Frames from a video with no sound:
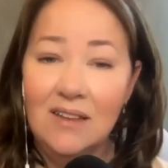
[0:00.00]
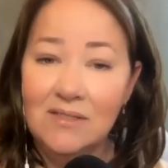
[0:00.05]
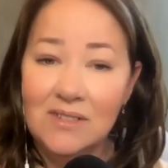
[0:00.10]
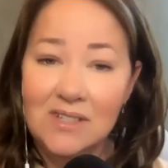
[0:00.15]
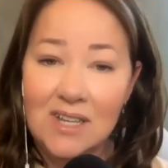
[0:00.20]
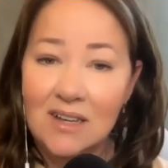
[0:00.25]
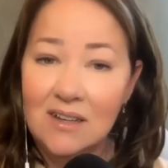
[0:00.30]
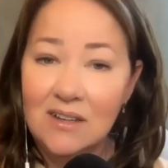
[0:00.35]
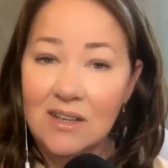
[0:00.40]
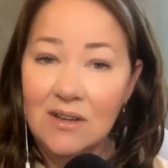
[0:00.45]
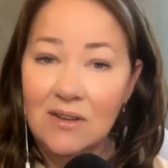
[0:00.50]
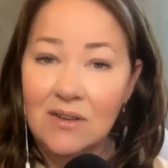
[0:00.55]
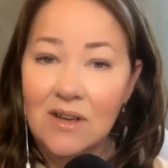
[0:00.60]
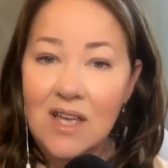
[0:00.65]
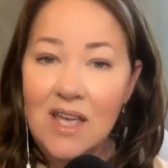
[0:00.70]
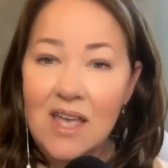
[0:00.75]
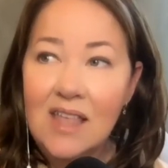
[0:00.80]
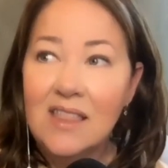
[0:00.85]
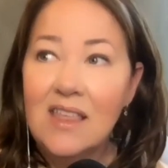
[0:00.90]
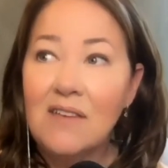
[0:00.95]
tell you.
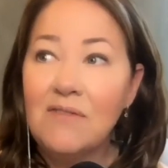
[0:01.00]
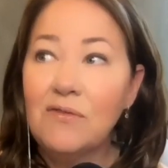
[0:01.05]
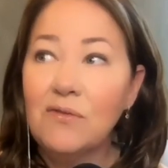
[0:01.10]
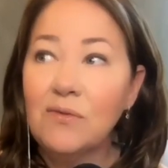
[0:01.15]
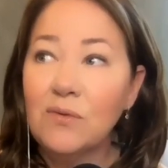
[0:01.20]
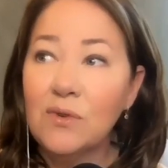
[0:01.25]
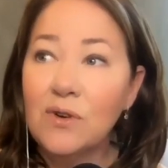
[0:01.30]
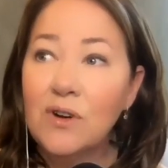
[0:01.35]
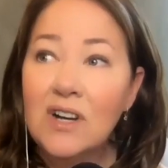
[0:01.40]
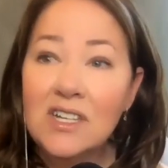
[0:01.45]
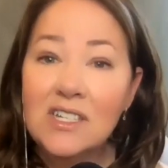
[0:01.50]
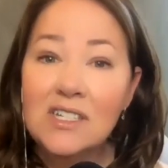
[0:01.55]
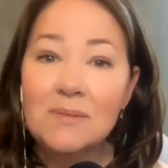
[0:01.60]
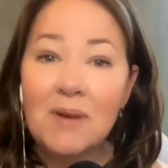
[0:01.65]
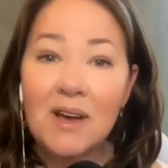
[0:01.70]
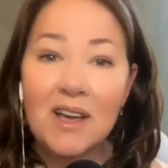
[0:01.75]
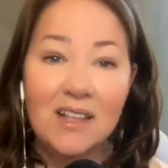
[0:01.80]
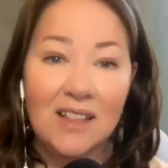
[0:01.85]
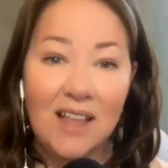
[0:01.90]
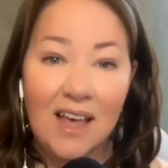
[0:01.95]
They've ruined
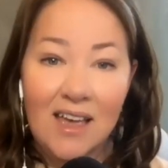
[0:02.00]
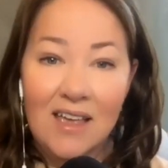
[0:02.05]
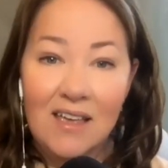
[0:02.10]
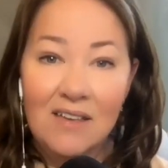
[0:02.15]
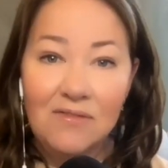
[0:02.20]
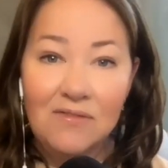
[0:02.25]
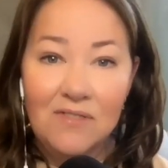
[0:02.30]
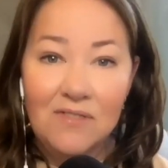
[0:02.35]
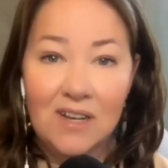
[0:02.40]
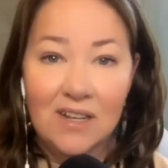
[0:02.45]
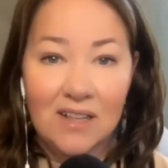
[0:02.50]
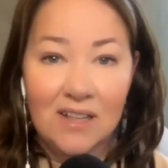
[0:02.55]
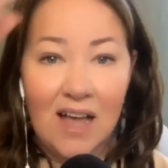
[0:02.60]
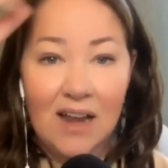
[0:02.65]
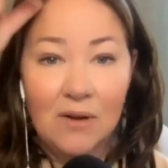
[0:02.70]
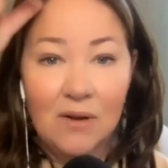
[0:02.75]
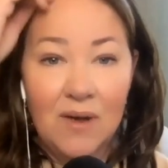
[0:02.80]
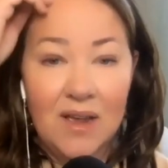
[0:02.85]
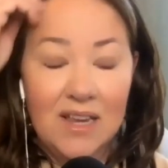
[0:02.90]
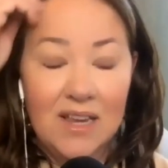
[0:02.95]
my life in a
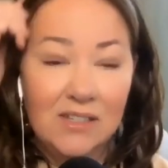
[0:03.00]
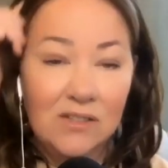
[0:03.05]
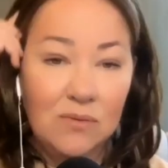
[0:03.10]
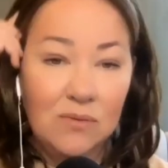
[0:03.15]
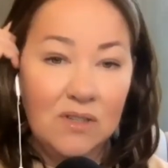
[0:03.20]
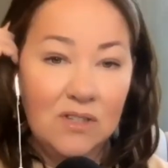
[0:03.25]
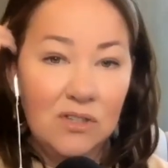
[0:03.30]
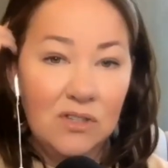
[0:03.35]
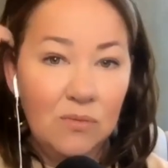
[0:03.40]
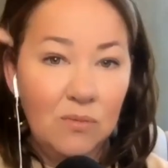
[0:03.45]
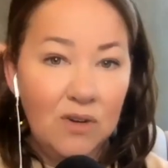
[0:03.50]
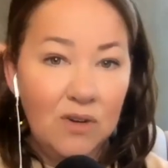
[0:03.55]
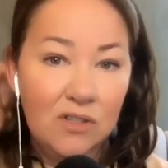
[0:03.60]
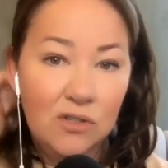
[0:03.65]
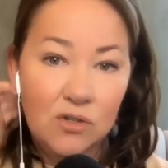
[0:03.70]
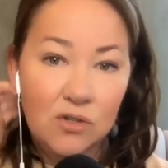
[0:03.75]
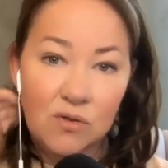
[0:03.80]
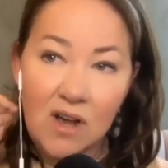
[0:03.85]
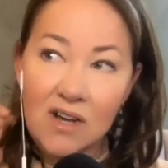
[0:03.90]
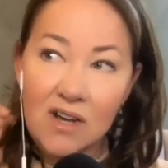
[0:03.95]
lot of ways with
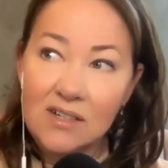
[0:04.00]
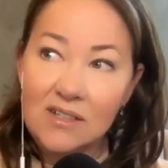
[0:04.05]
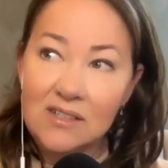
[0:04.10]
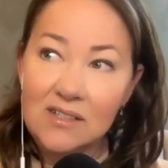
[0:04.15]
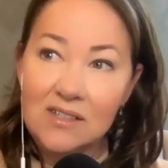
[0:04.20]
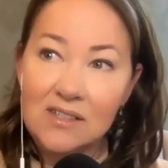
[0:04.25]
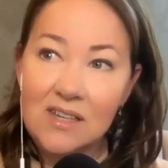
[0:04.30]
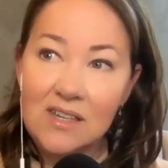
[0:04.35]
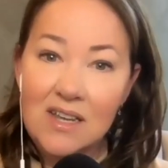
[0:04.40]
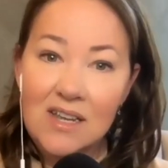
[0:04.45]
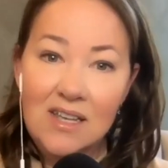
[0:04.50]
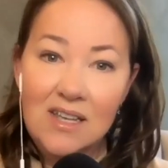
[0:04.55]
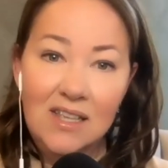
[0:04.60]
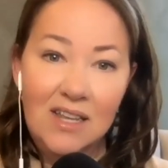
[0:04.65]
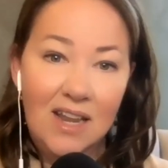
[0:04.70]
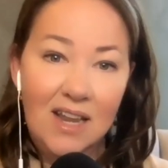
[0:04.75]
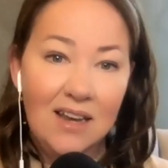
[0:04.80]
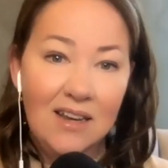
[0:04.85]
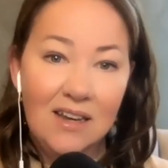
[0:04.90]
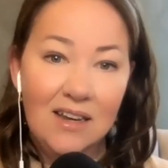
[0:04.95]
drugs
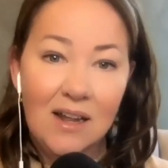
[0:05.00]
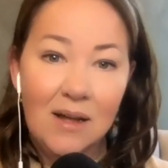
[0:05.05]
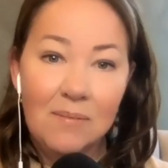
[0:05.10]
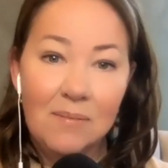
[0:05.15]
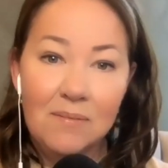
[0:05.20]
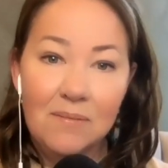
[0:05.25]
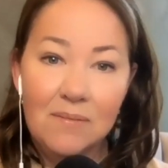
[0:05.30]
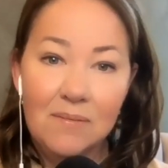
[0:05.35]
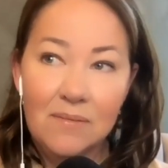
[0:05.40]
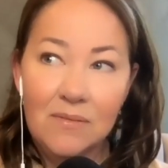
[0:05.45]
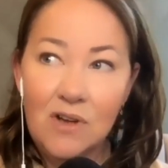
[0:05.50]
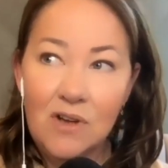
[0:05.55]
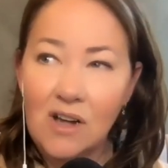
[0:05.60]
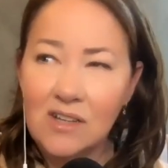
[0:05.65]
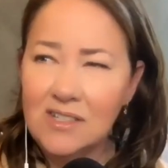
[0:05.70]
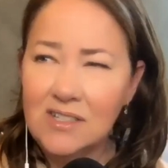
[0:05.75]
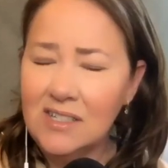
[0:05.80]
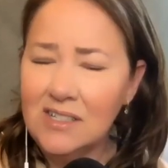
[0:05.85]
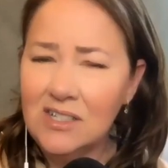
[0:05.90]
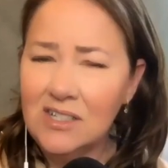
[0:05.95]
that ended up
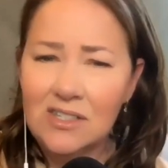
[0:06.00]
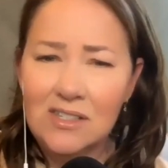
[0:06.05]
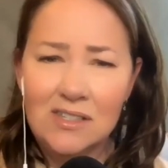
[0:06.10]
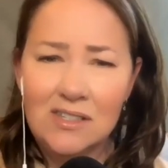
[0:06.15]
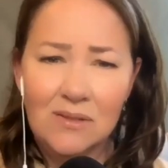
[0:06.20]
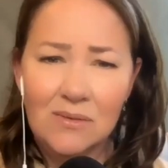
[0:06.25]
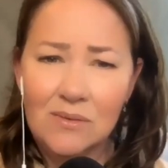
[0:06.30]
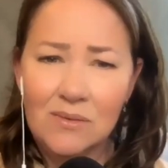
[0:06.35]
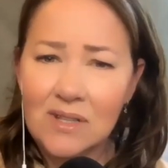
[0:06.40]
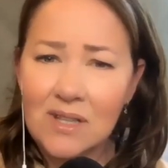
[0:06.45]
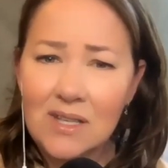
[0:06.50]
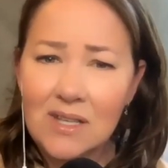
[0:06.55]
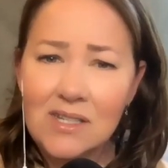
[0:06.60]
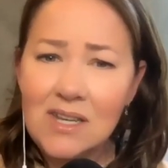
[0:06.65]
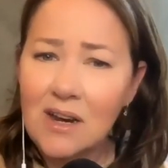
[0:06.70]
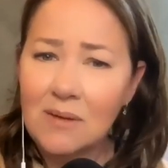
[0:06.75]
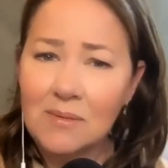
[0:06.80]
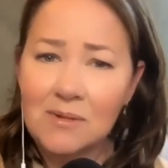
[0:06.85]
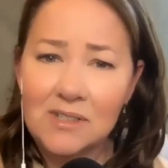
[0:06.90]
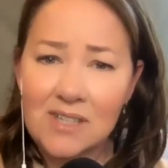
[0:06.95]
causing just really
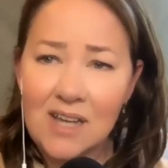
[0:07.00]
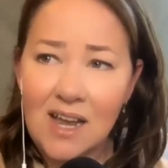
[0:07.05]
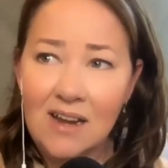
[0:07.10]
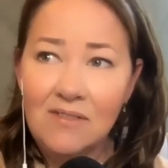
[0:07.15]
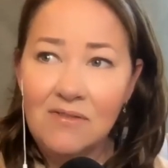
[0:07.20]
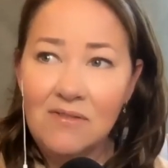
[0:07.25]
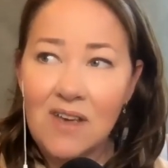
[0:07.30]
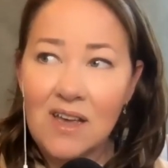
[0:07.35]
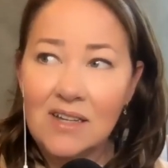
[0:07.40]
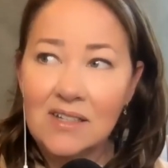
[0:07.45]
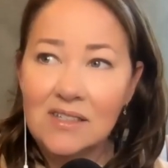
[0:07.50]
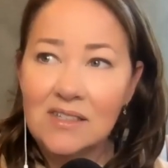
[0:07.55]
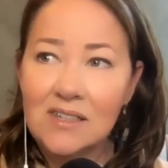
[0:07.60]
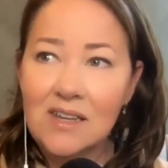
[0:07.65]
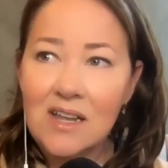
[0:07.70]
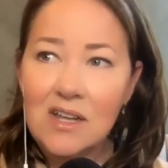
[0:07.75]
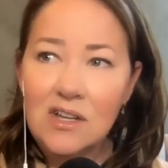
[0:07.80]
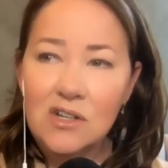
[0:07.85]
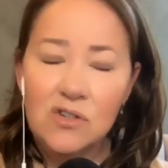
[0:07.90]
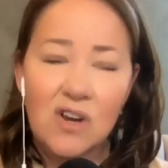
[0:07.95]
terrible side effects,
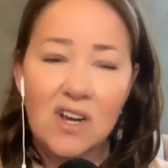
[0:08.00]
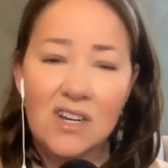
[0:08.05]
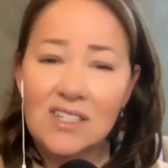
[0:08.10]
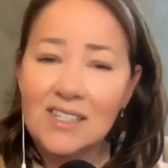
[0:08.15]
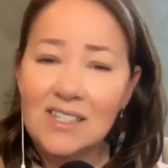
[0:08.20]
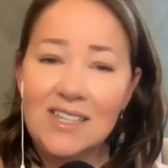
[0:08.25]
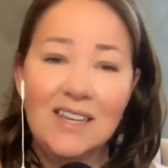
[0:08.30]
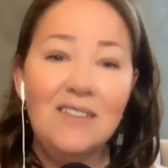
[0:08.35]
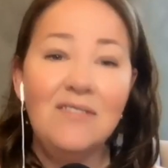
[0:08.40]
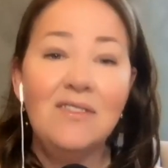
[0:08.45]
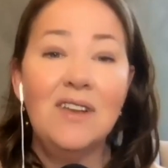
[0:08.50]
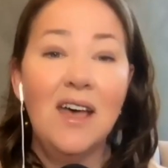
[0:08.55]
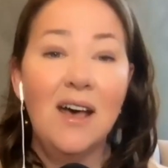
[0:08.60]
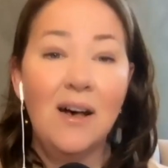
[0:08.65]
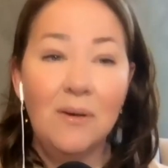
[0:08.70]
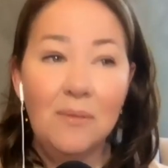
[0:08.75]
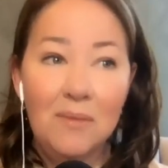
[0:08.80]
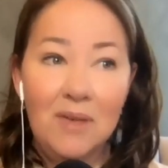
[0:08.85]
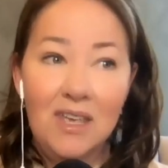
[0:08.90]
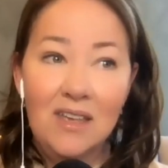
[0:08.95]
drugs that didn't even
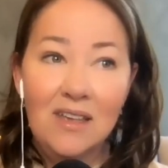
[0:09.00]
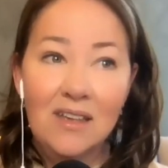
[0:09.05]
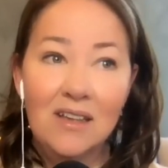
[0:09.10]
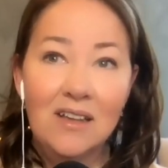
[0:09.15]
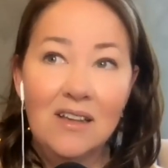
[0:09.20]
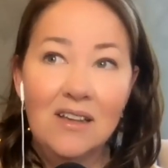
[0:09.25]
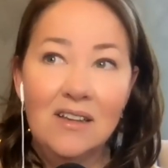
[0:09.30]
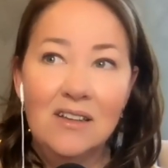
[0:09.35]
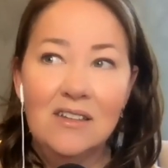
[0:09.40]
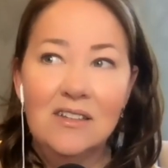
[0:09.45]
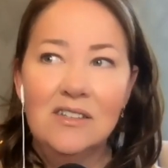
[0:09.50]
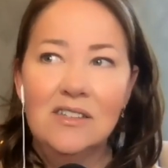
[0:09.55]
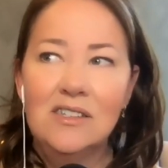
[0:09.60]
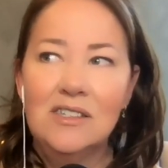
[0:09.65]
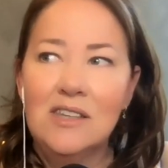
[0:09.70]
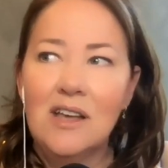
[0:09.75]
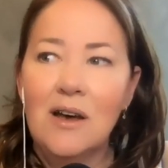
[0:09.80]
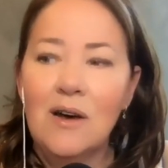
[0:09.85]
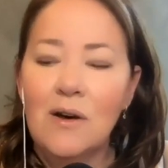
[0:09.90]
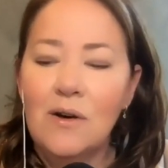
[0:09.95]
help me.
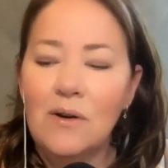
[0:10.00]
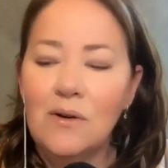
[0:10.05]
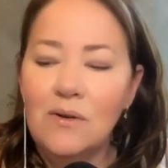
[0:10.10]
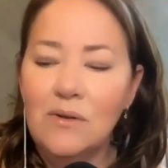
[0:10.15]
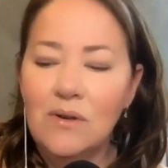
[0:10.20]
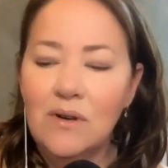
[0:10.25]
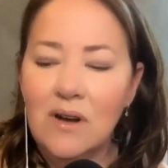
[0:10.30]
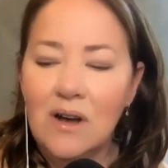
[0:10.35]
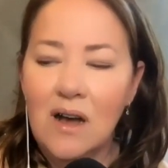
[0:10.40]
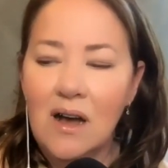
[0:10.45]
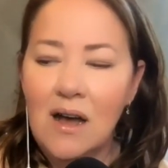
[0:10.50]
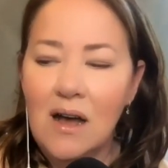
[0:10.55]
So